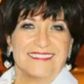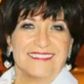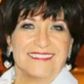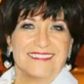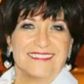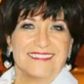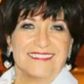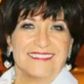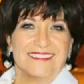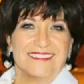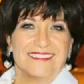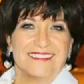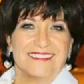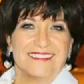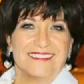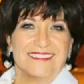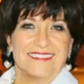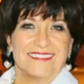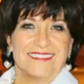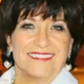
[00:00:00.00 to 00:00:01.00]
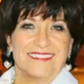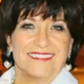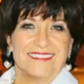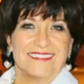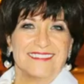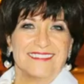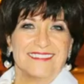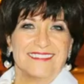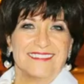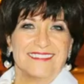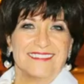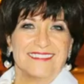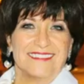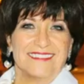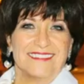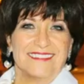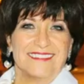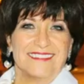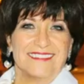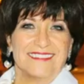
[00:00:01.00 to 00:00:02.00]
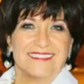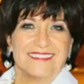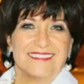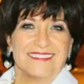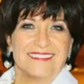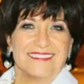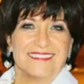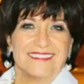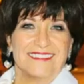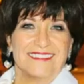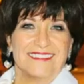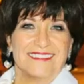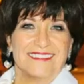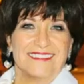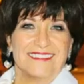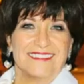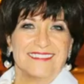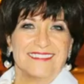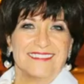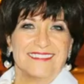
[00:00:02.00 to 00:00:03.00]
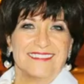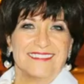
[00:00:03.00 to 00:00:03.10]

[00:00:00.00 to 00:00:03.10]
The face doesn't move, so there is nothing to read.